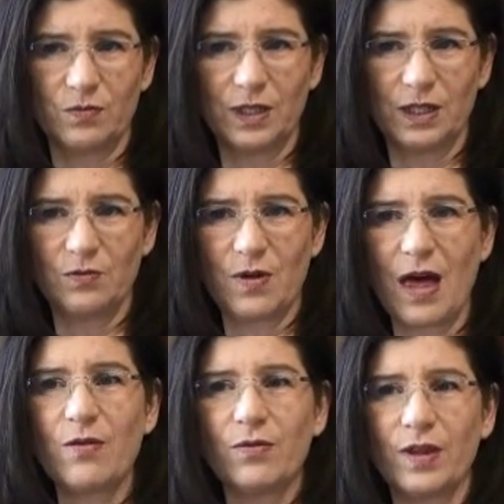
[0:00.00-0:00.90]
really,
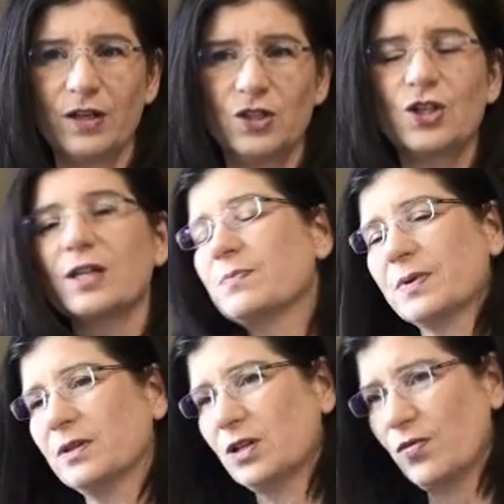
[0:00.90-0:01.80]
rather than just
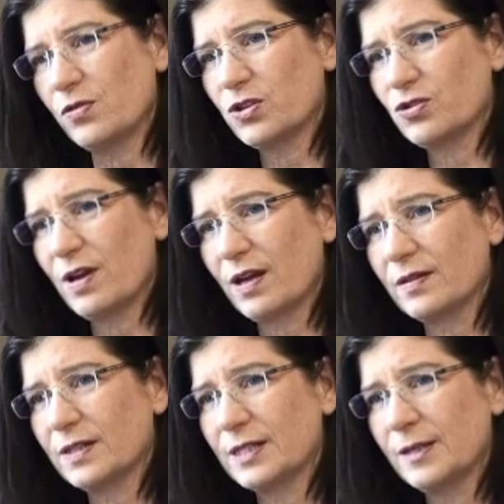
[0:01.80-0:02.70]
building on their strengths.